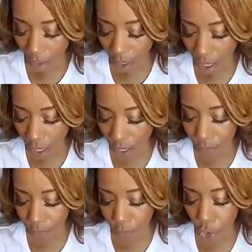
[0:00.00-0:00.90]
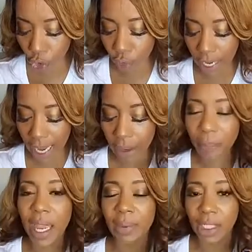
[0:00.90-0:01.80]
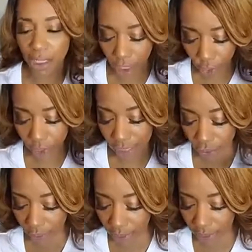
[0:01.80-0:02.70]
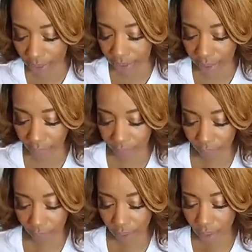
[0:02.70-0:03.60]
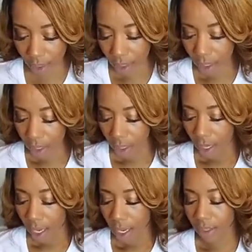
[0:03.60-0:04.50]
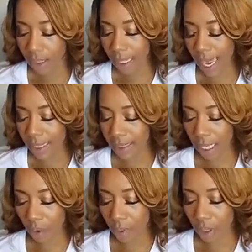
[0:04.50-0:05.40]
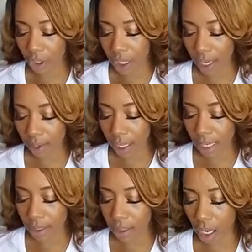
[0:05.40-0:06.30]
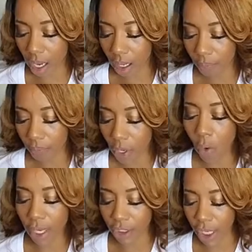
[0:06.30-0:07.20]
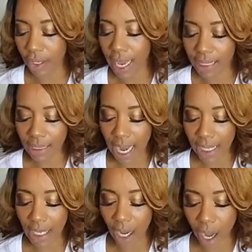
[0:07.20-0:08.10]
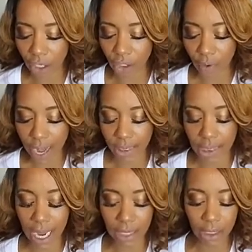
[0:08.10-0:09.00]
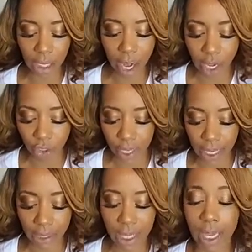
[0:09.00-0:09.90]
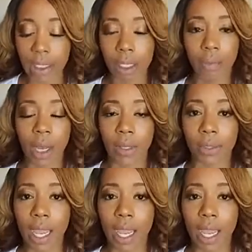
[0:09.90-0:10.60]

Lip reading: So create a payment schedule that's realistic. The last thing I want to share is, I shared that signing the contract at the end of the month.